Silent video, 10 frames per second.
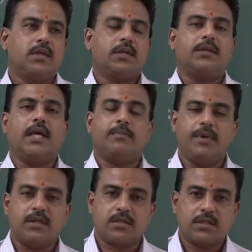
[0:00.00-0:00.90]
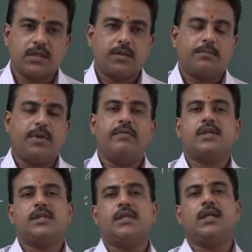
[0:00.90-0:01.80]
that means
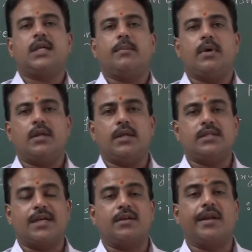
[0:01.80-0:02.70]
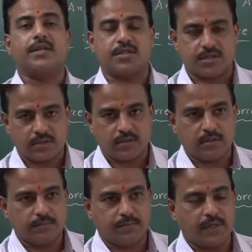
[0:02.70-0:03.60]
previously the table is at rest,
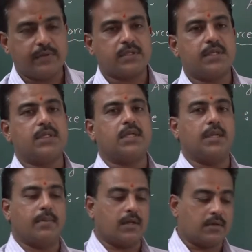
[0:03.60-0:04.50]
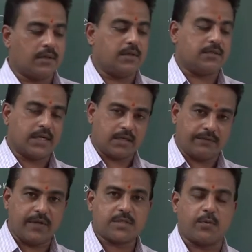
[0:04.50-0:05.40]
previously the table is at a
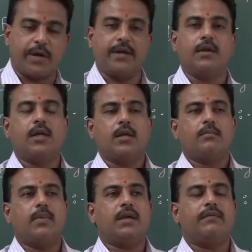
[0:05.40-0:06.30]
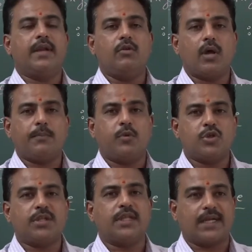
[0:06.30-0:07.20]
fixed point, but when you are
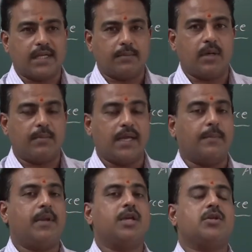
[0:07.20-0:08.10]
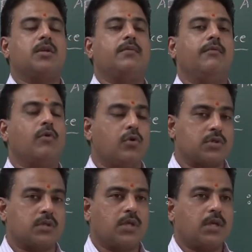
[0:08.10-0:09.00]
pushing that table by application of the
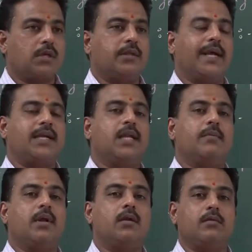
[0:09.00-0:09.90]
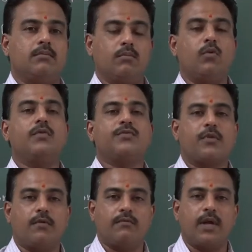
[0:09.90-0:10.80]
force, that table moves
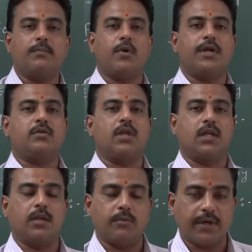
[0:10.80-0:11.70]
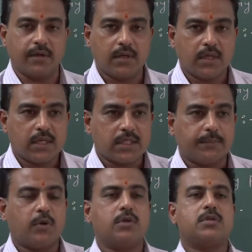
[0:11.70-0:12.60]
from one point to another point.
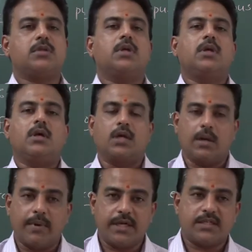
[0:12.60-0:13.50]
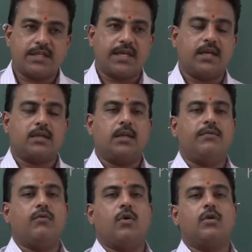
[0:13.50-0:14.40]
Suppose a cupboard is there,
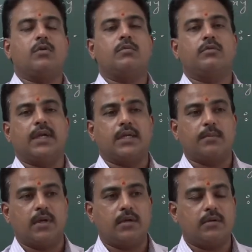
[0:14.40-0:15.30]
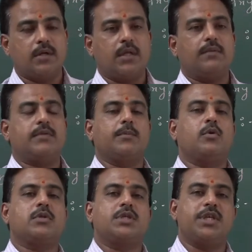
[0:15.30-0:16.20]
if you want to move that cupboard,
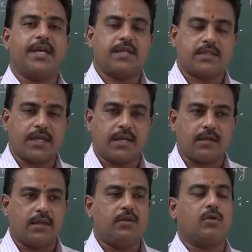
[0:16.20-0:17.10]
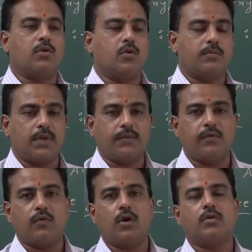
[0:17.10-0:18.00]
suppose a chair is there in your room, if
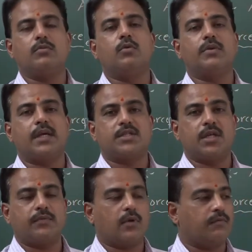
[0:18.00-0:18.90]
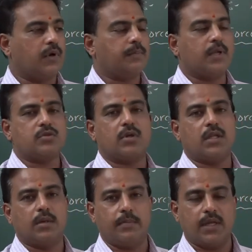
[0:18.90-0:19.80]
you want to move that chair from one place to
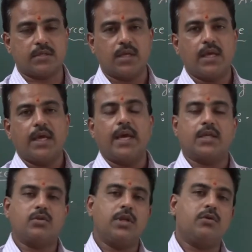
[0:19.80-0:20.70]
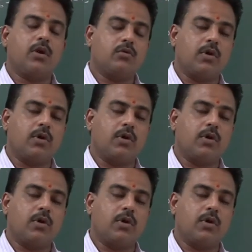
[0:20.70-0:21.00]
another place, actually you have to